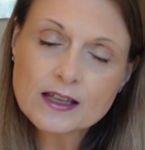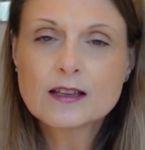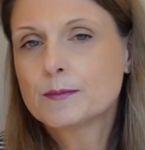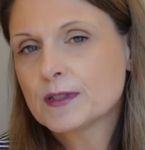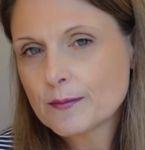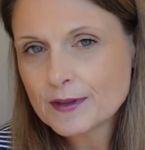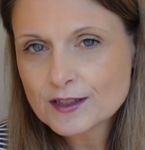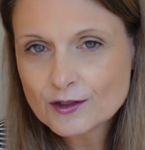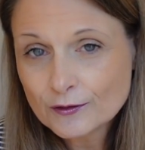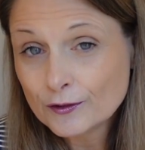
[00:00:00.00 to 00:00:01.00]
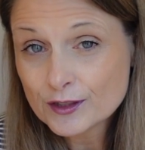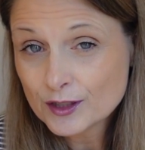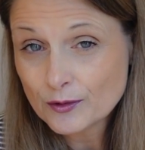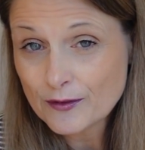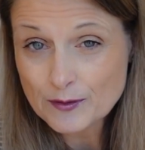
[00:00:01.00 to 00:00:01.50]
It gives me something to look forward
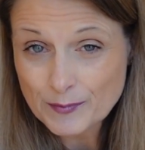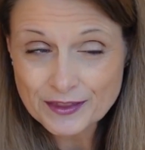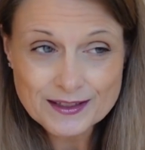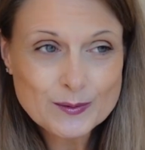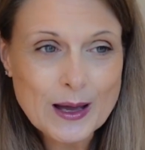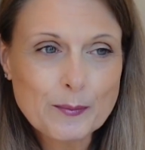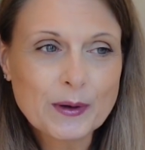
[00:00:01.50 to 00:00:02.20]
to every month as well,